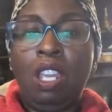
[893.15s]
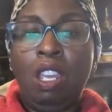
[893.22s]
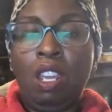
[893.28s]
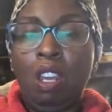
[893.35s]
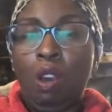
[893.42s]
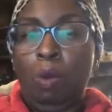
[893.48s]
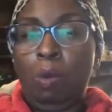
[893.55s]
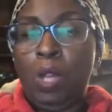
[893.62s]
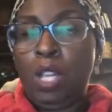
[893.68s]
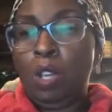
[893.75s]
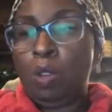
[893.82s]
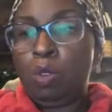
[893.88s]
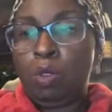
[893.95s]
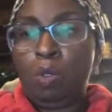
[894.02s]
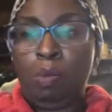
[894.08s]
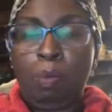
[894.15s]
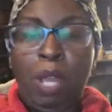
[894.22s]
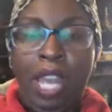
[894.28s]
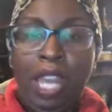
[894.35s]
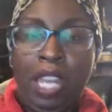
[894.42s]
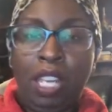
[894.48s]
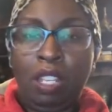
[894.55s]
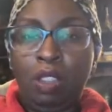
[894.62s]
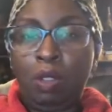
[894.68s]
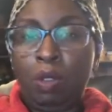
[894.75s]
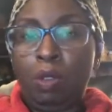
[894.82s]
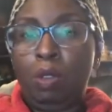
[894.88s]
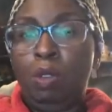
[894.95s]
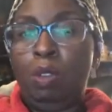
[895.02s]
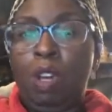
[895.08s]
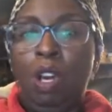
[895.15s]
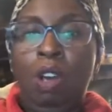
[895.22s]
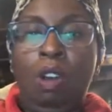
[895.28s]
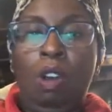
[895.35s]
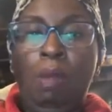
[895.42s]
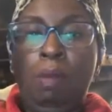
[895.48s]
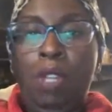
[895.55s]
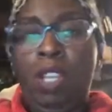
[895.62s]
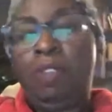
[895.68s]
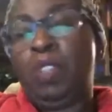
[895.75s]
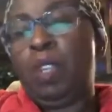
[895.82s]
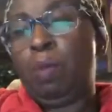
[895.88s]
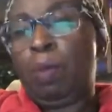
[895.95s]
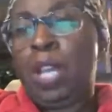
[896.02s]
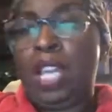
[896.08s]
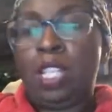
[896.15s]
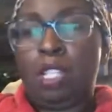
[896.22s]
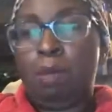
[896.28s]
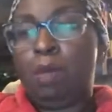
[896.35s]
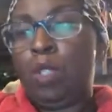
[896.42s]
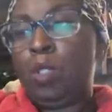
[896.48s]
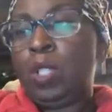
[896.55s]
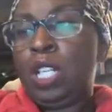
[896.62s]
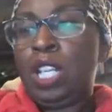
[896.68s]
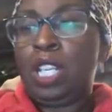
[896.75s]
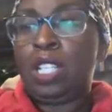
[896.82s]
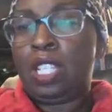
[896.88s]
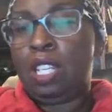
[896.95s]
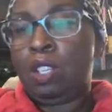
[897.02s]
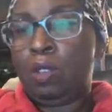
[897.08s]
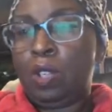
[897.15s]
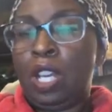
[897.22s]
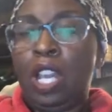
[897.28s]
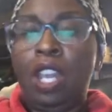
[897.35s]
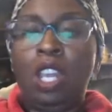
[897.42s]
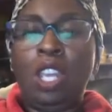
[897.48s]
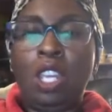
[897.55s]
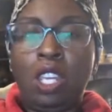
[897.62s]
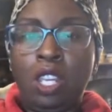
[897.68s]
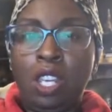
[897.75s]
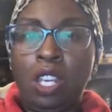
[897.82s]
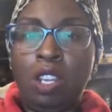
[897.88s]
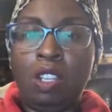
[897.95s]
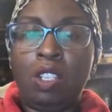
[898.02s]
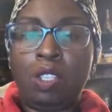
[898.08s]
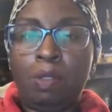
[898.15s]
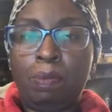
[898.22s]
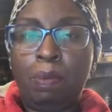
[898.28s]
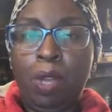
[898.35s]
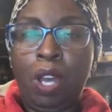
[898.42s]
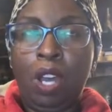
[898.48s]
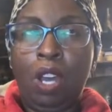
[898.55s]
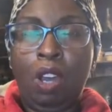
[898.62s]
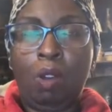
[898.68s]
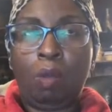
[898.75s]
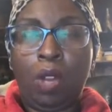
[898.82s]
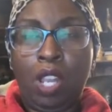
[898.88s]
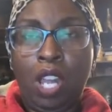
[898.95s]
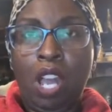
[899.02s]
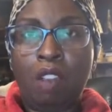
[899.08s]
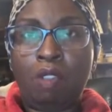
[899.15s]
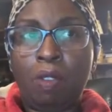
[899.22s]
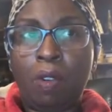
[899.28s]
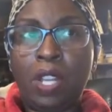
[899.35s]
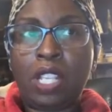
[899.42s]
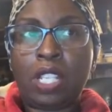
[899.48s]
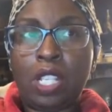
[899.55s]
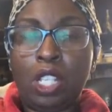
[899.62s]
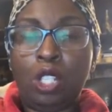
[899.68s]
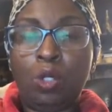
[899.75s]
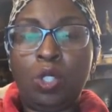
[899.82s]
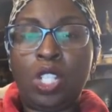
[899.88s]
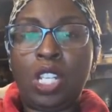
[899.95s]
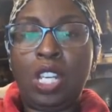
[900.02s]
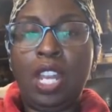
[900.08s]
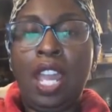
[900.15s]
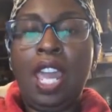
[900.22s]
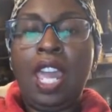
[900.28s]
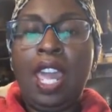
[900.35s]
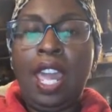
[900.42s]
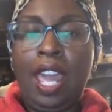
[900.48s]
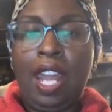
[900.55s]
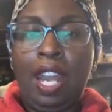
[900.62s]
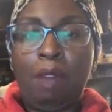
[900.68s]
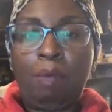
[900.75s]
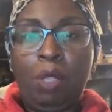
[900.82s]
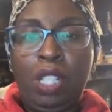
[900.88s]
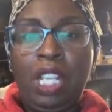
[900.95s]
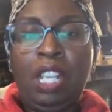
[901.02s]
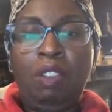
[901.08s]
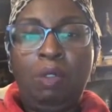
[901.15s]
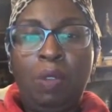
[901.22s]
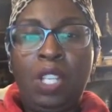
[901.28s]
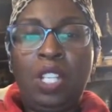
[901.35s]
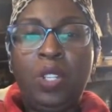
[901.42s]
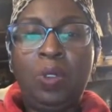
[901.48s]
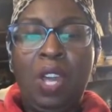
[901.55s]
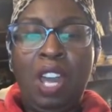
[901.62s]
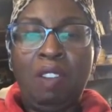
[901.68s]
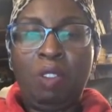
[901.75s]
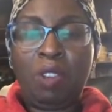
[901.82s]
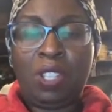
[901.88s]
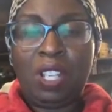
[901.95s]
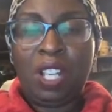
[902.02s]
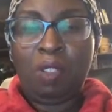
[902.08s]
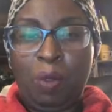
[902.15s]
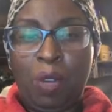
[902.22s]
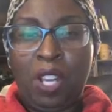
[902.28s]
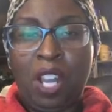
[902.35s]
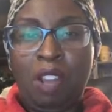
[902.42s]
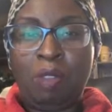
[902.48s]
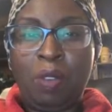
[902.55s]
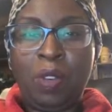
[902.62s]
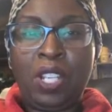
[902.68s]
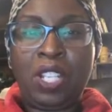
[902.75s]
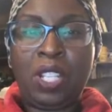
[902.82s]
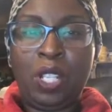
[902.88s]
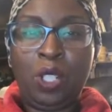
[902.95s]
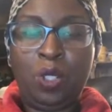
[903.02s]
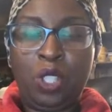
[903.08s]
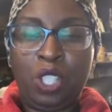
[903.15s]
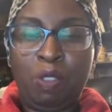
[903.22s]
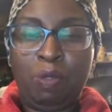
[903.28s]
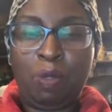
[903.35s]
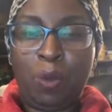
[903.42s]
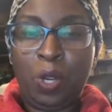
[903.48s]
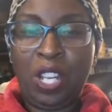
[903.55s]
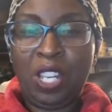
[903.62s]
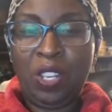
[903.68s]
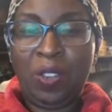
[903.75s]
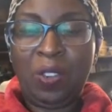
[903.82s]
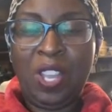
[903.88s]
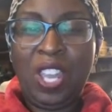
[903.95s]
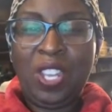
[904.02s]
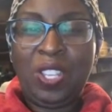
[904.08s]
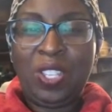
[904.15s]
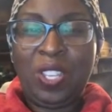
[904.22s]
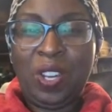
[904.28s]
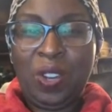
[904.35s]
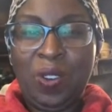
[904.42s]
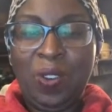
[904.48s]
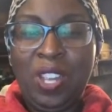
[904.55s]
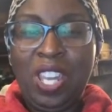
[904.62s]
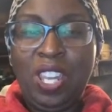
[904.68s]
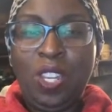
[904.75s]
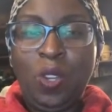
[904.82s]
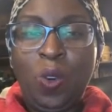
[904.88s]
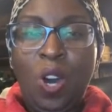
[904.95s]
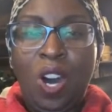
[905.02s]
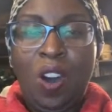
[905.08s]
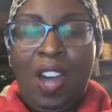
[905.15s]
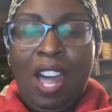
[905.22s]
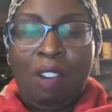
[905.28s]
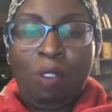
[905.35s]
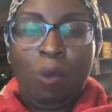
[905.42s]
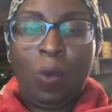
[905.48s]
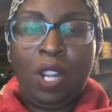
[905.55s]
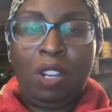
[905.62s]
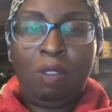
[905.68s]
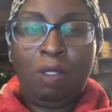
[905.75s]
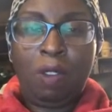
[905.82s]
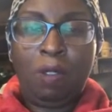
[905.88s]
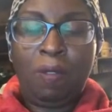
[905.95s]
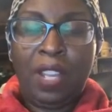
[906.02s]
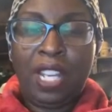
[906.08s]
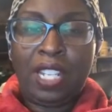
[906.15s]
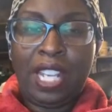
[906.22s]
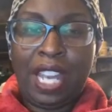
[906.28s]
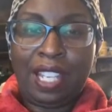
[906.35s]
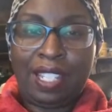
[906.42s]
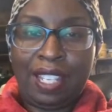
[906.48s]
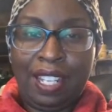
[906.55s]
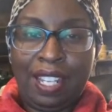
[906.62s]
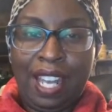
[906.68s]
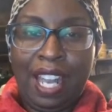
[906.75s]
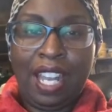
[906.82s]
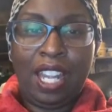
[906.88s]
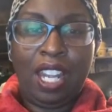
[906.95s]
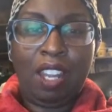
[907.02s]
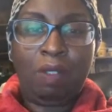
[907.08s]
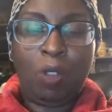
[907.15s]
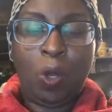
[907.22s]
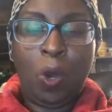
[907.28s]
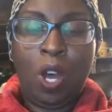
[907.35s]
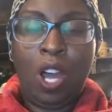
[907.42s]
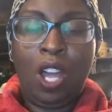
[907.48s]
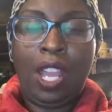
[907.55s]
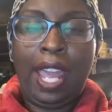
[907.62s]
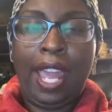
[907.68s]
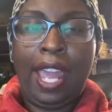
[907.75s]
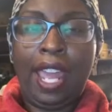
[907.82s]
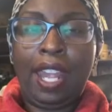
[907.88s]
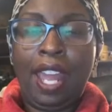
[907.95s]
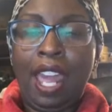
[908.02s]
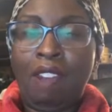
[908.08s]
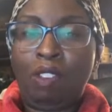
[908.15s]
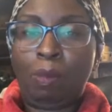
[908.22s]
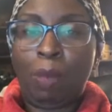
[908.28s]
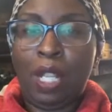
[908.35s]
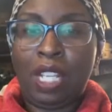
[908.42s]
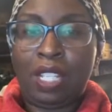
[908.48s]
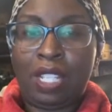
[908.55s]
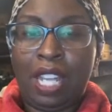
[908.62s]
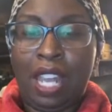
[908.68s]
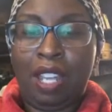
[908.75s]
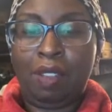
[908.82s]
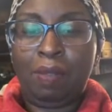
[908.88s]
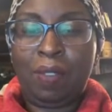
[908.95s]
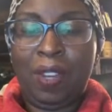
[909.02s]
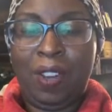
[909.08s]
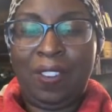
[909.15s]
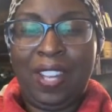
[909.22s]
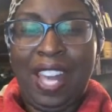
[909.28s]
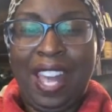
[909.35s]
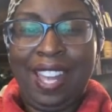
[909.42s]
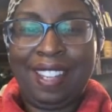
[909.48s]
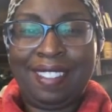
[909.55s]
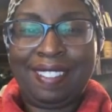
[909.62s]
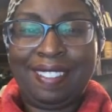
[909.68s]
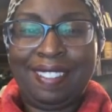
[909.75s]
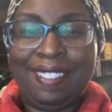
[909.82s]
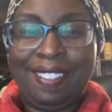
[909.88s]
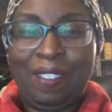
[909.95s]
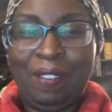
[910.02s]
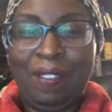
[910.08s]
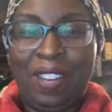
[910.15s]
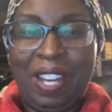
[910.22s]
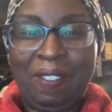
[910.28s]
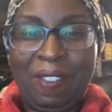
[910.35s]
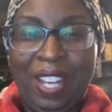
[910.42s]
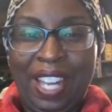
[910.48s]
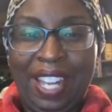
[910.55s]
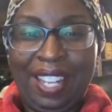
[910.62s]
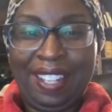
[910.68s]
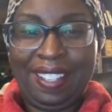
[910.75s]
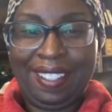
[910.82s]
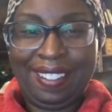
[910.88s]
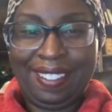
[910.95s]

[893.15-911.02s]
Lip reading: You know, we go through pain through, oh, I'm lifting weights, I'm doing this and doing it. You need a recovery solution. And I believe we do have a recovery solution for you. So you all have a wonderful, fantastic night. Love you all and have a blessed day. Okay? Bye-bye.